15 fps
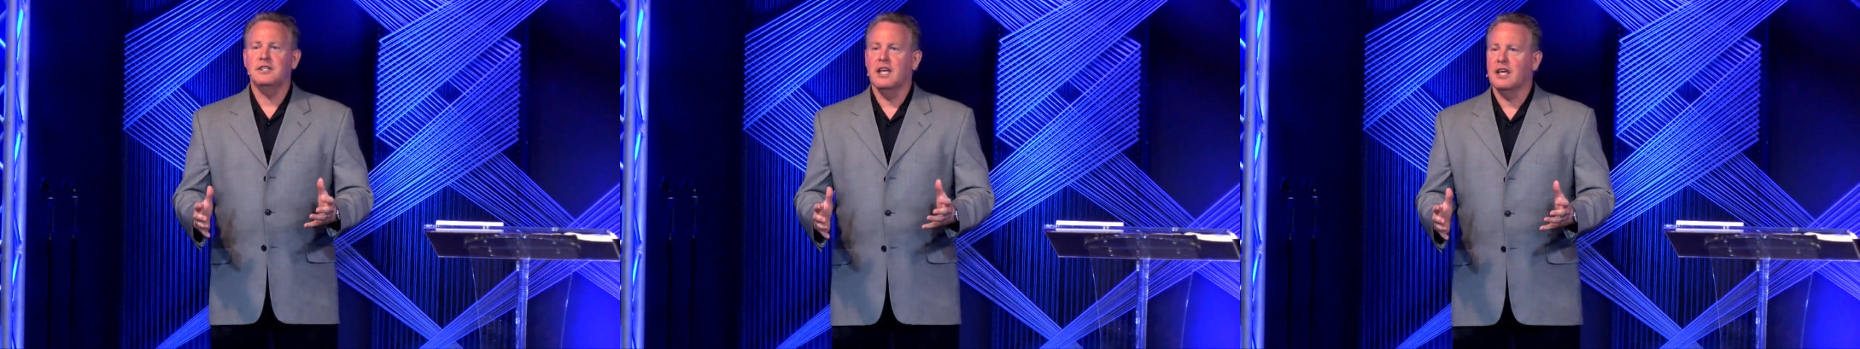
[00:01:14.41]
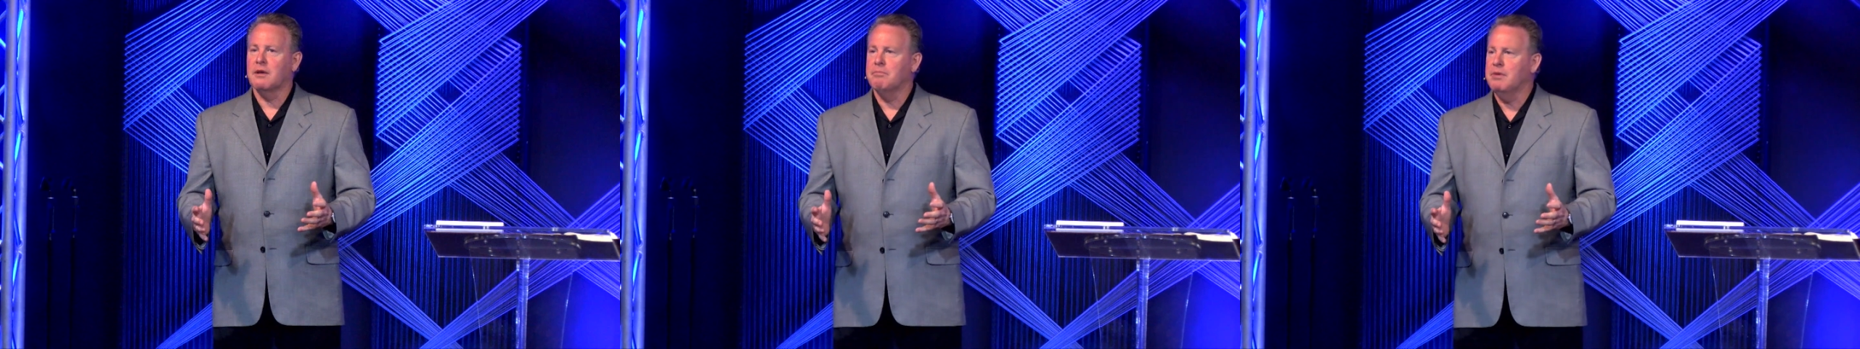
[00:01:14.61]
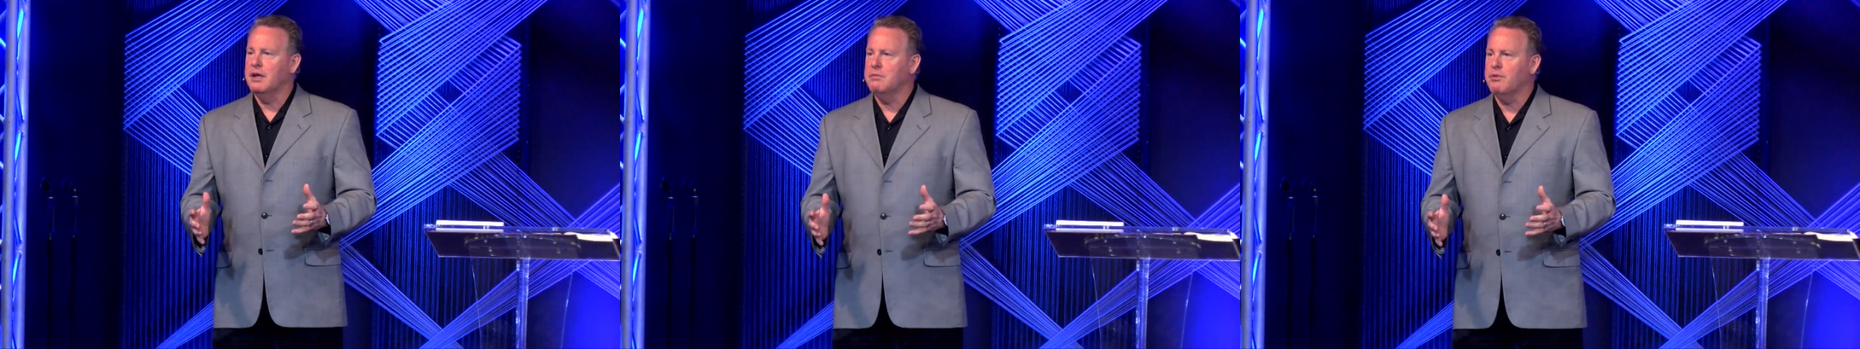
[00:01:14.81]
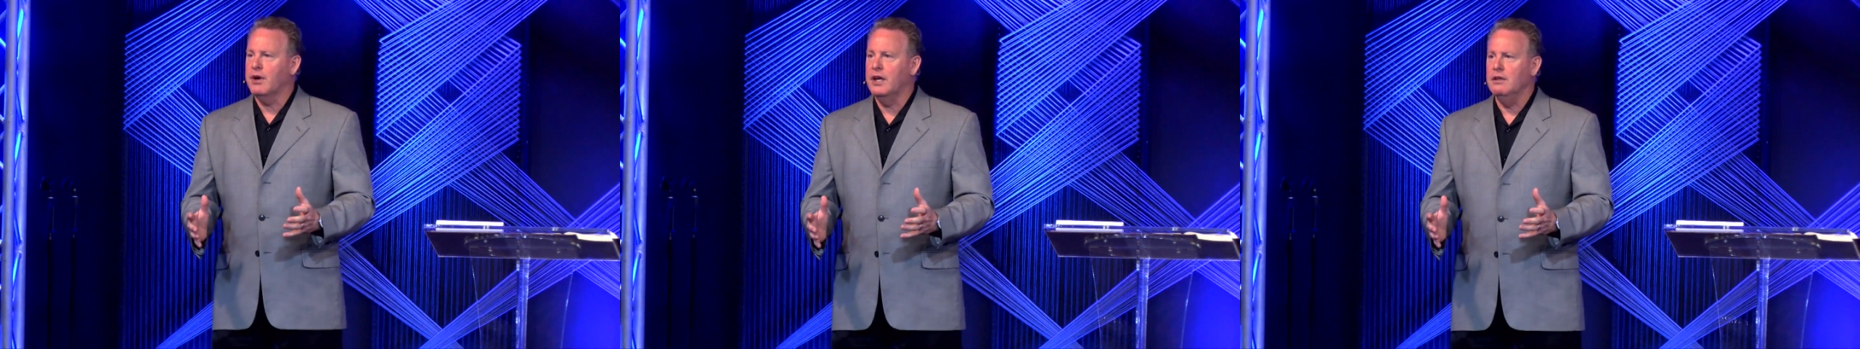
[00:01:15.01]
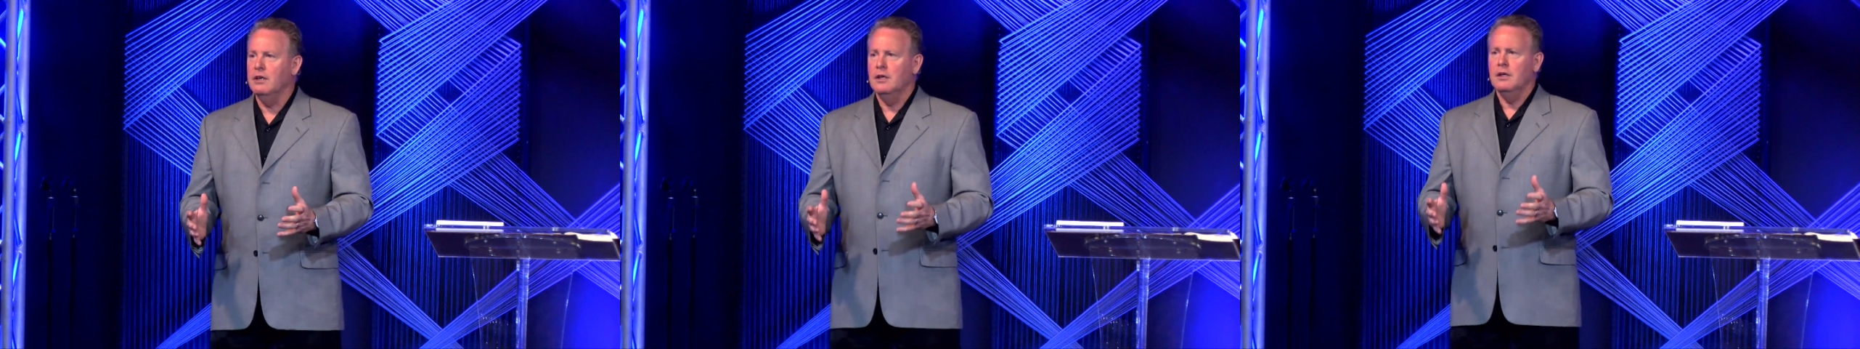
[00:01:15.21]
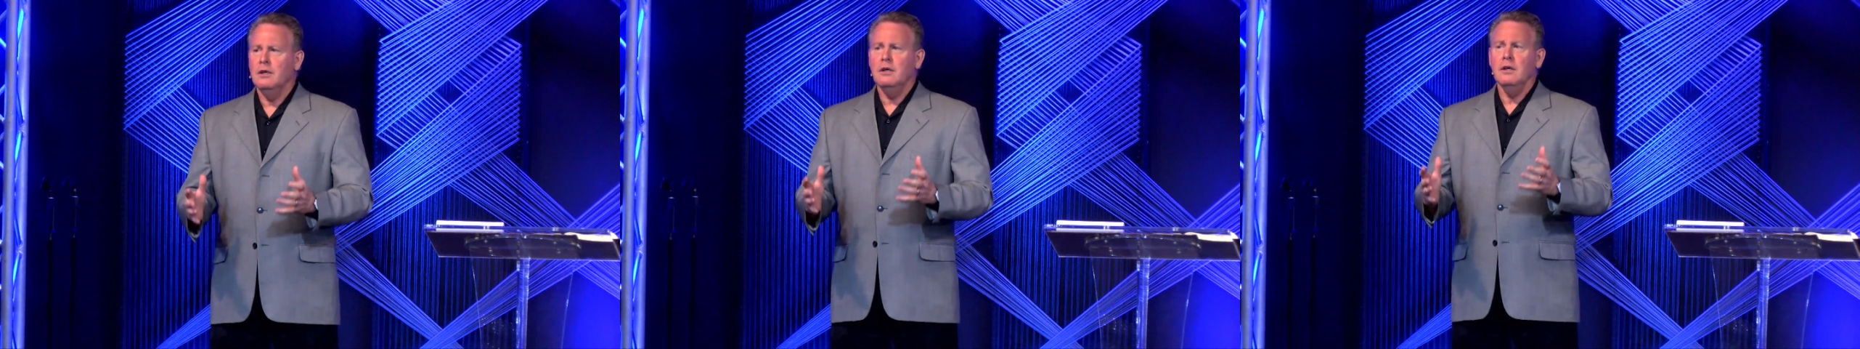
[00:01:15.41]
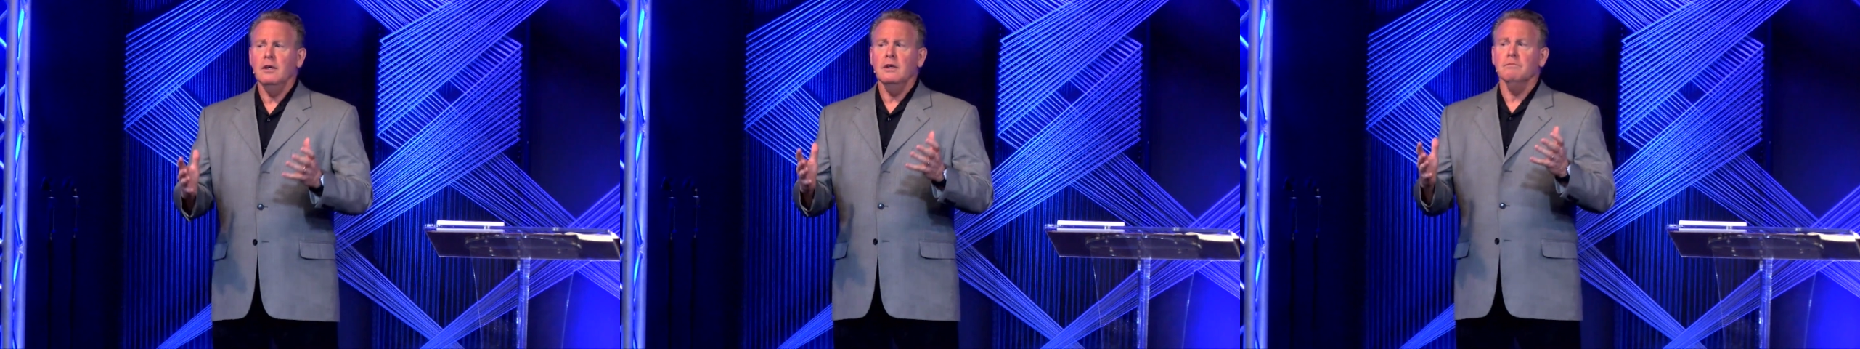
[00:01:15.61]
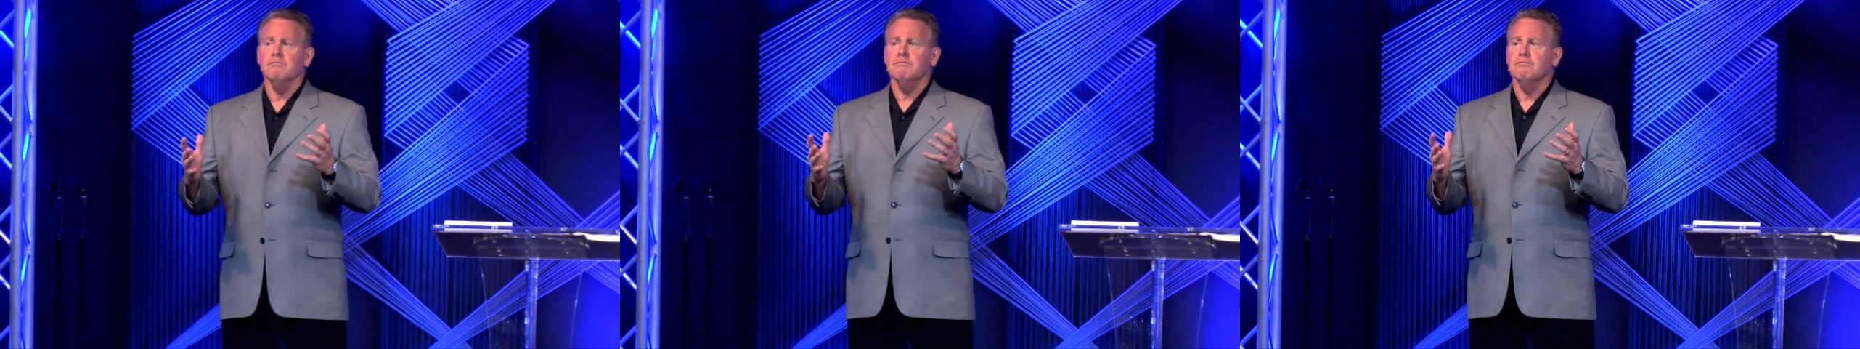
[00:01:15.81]
take a big breath.
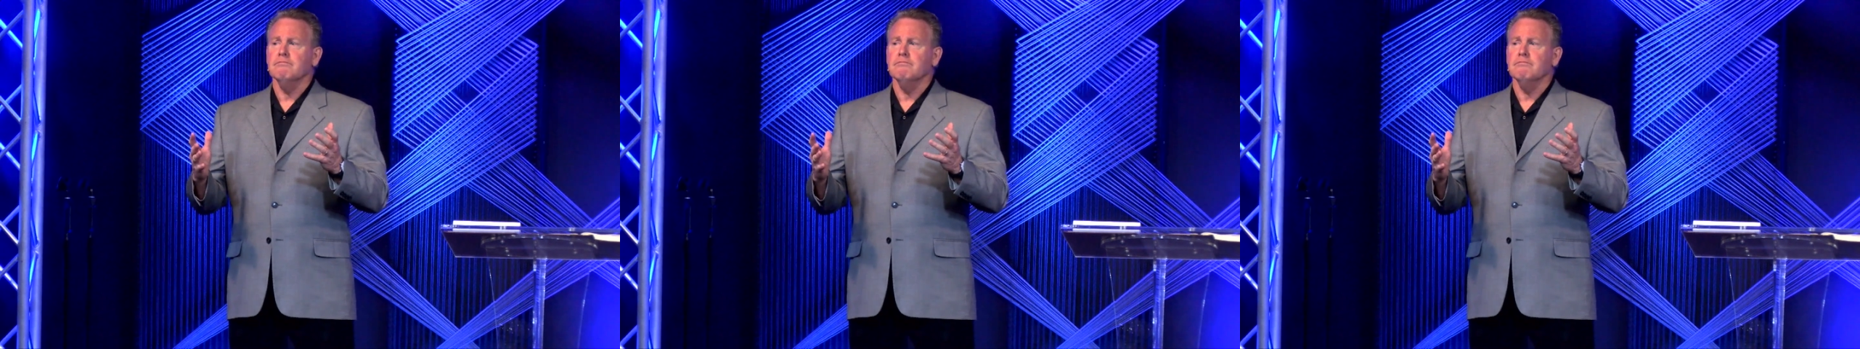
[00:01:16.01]
And